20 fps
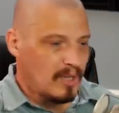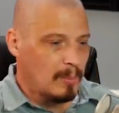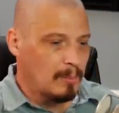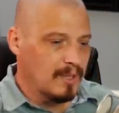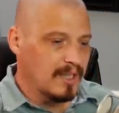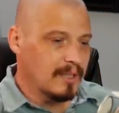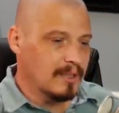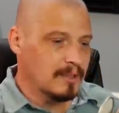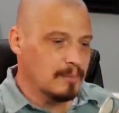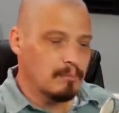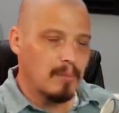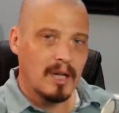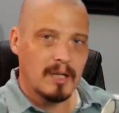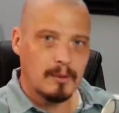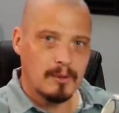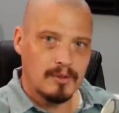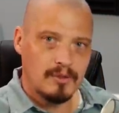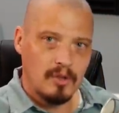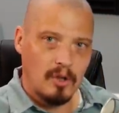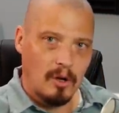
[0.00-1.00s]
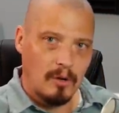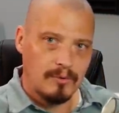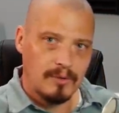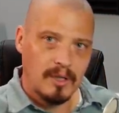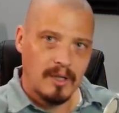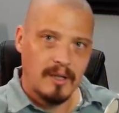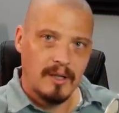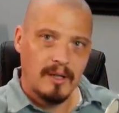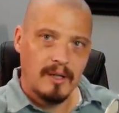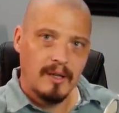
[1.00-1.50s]
because Microsoft
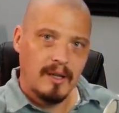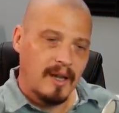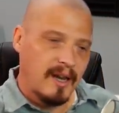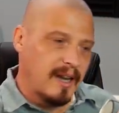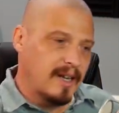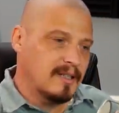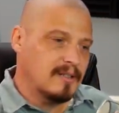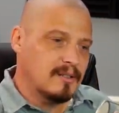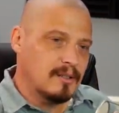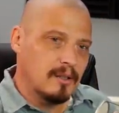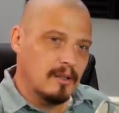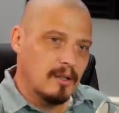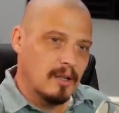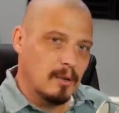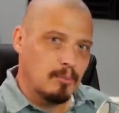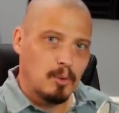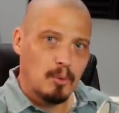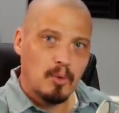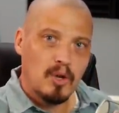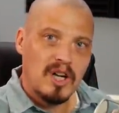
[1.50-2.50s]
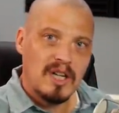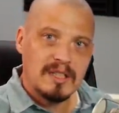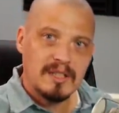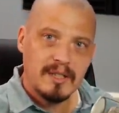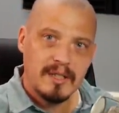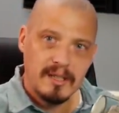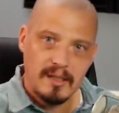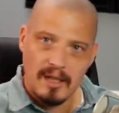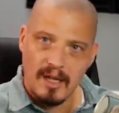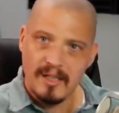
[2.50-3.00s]
has a
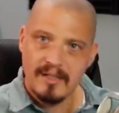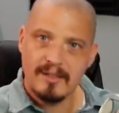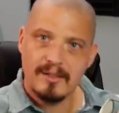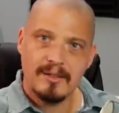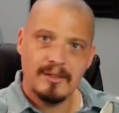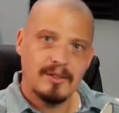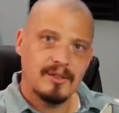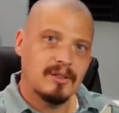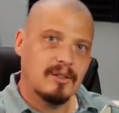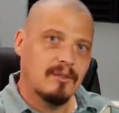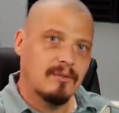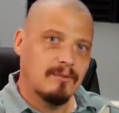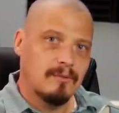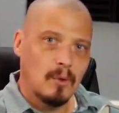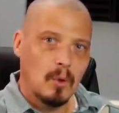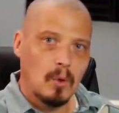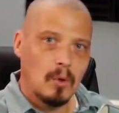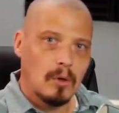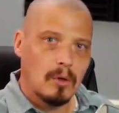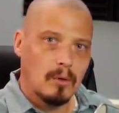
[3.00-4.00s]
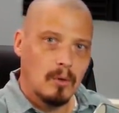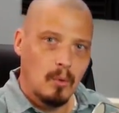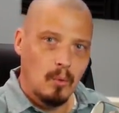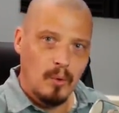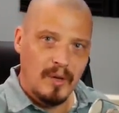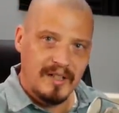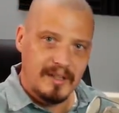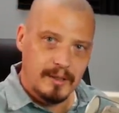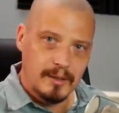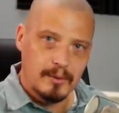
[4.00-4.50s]
proprietary license for
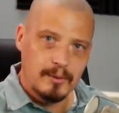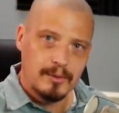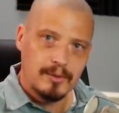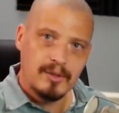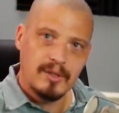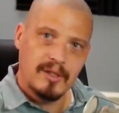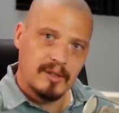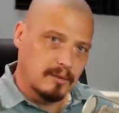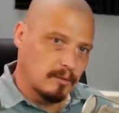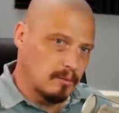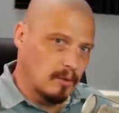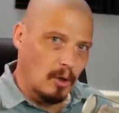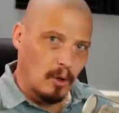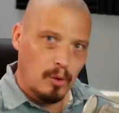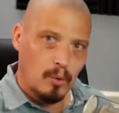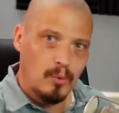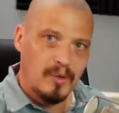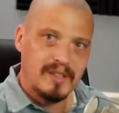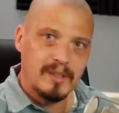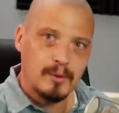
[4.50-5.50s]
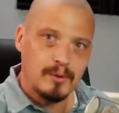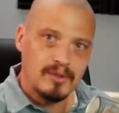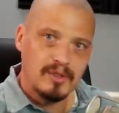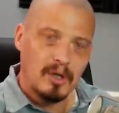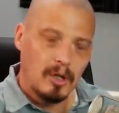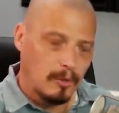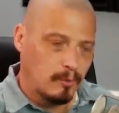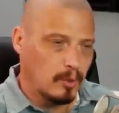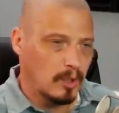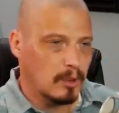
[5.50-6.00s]
Windows and all the Windows
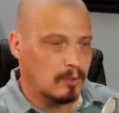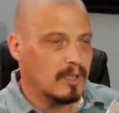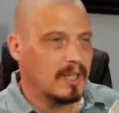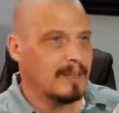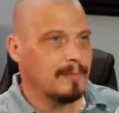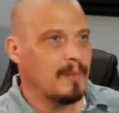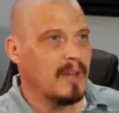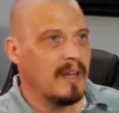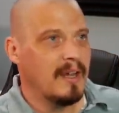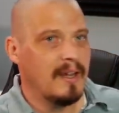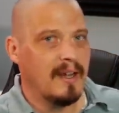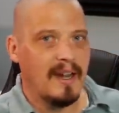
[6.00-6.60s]
software, right?